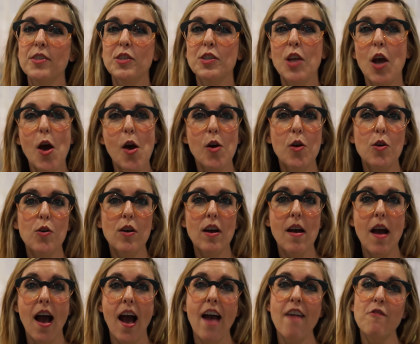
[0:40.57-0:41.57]
So
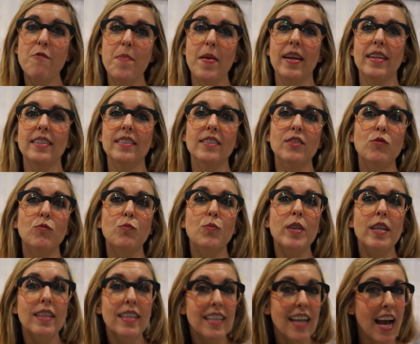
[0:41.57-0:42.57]
I've been
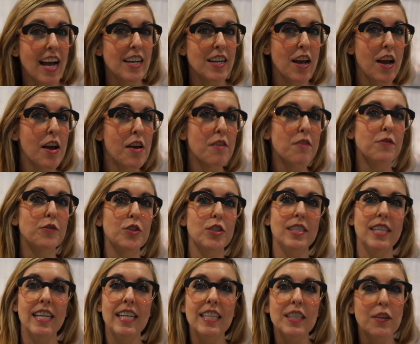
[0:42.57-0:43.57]
really kind of just
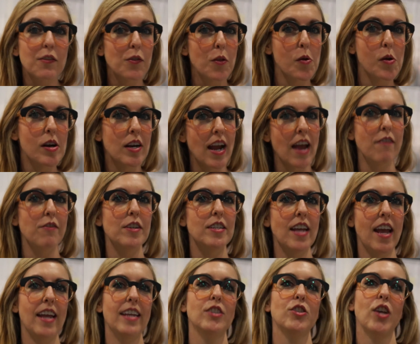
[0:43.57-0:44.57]
hitting the floor every
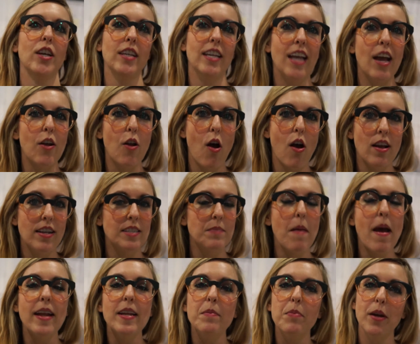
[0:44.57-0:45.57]
day and checking out as
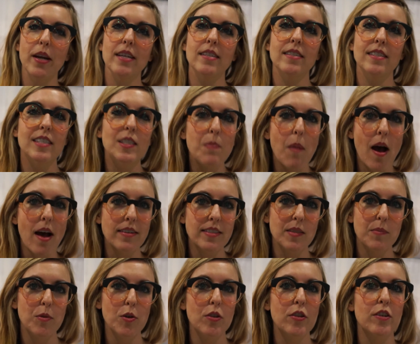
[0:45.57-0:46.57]
many brands as
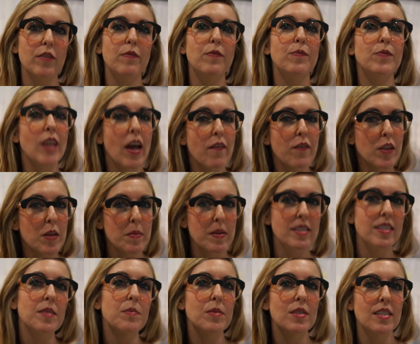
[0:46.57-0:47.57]
possible. There have definitely
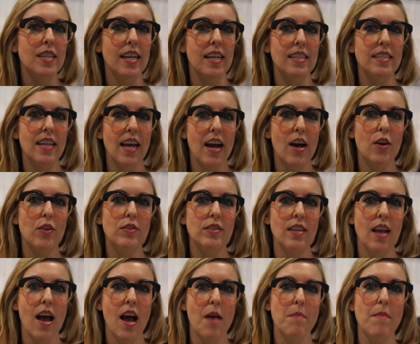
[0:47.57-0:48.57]
been some standouts.
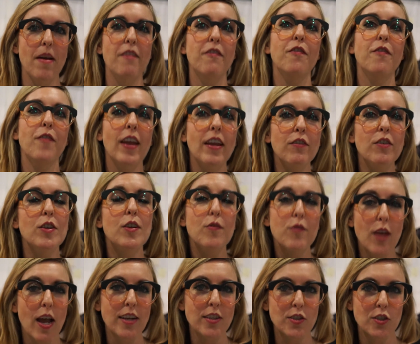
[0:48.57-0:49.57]
My favorite of
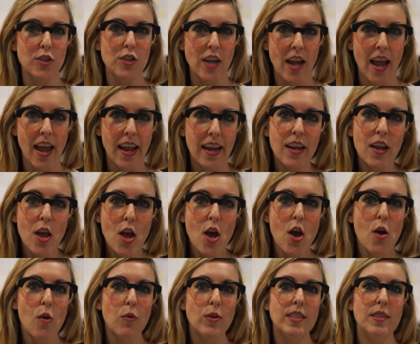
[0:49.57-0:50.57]
yesterday
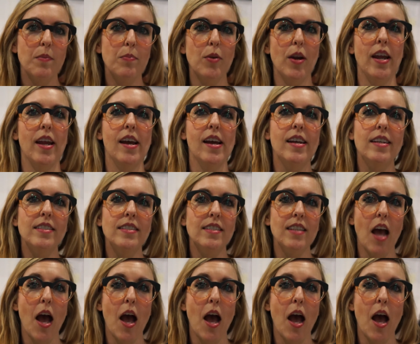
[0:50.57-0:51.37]
was a brand